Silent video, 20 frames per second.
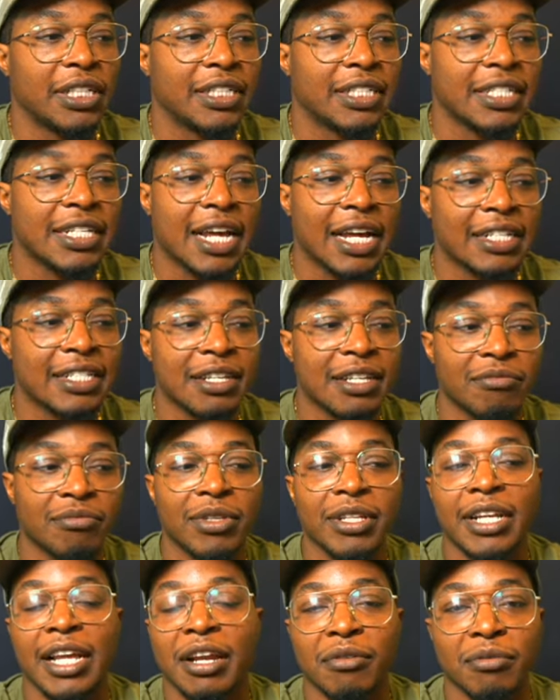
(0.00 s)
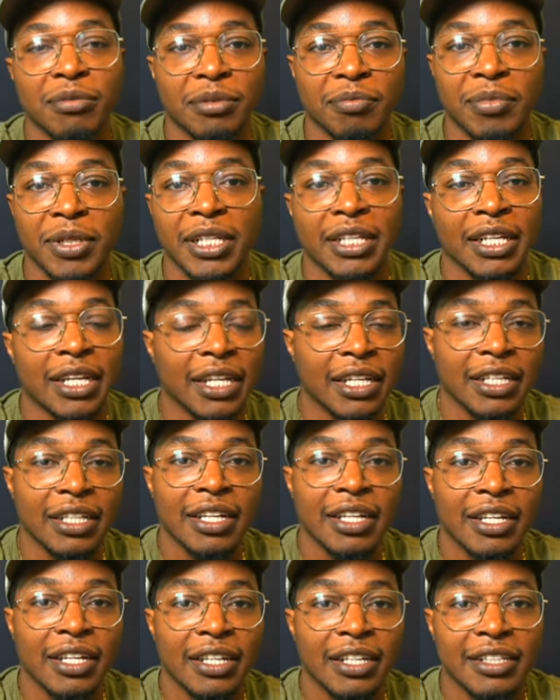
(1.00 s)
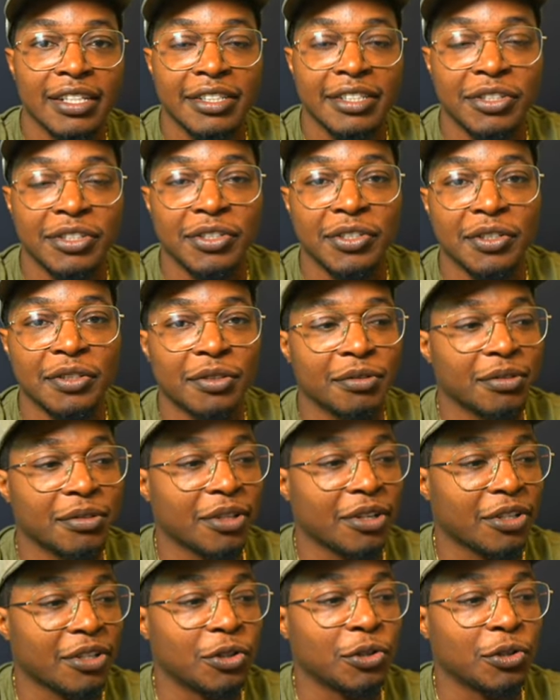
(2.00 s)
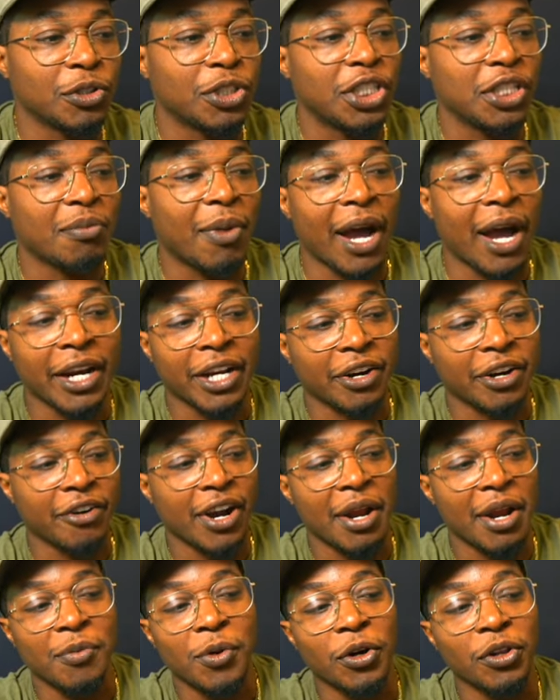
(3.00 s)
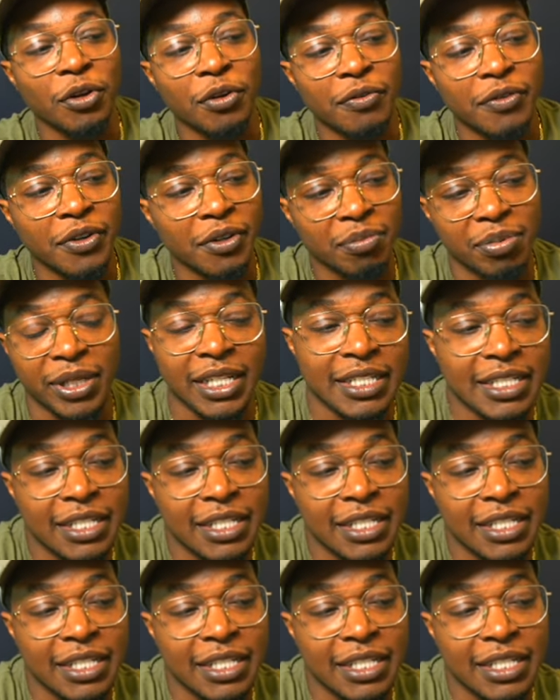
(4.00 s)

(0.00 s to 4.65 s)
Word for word: It's not something that would be like, you know, Gucci monogram all over the place.